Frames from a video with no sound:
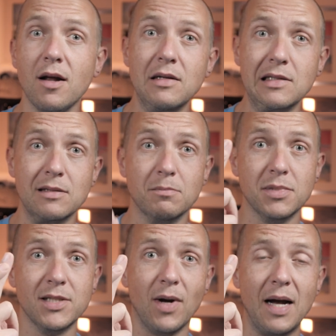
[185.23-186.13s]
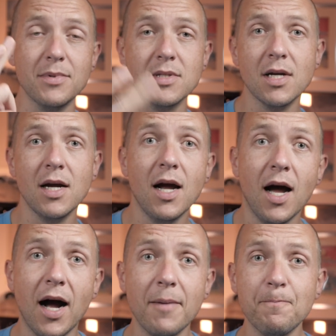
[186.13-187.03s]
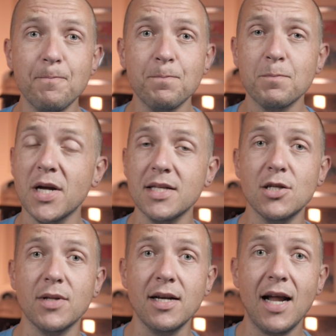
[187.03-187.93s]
Let's see what happens. But until then,